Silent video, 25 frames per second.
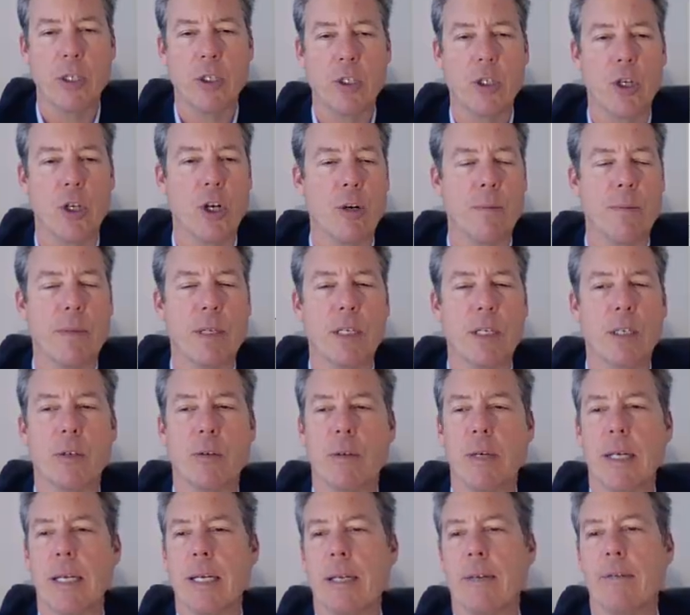want you to show
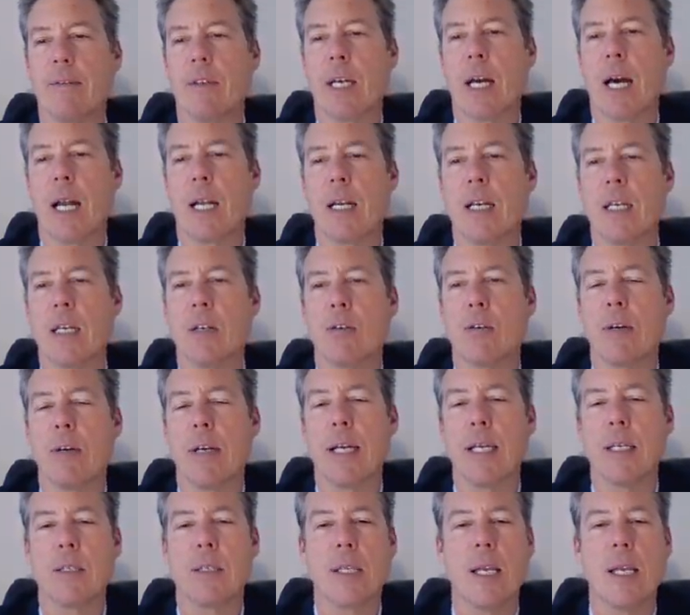them a degree. If you got a
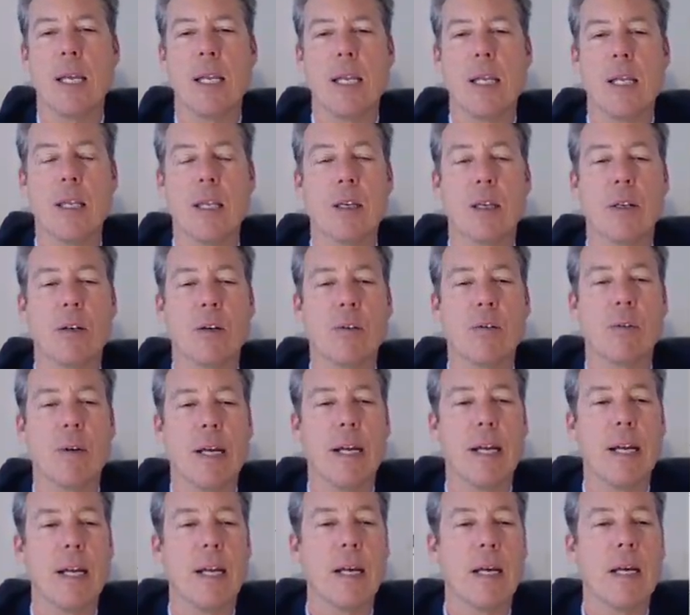degree, send in the
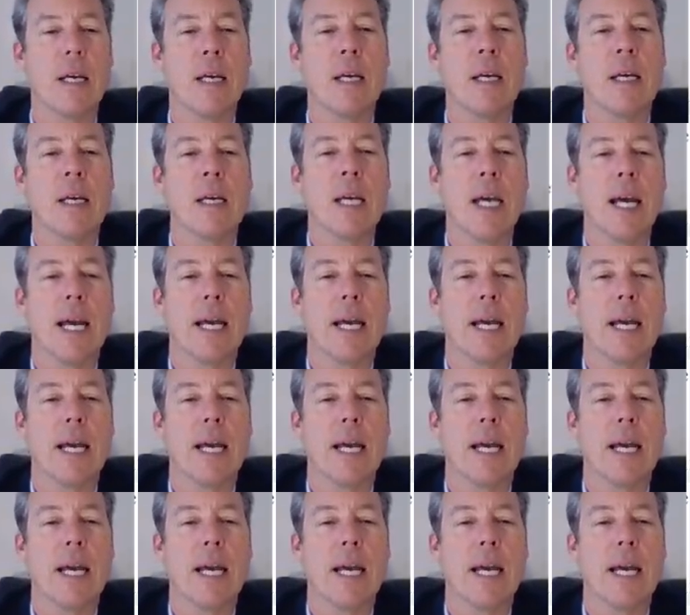degree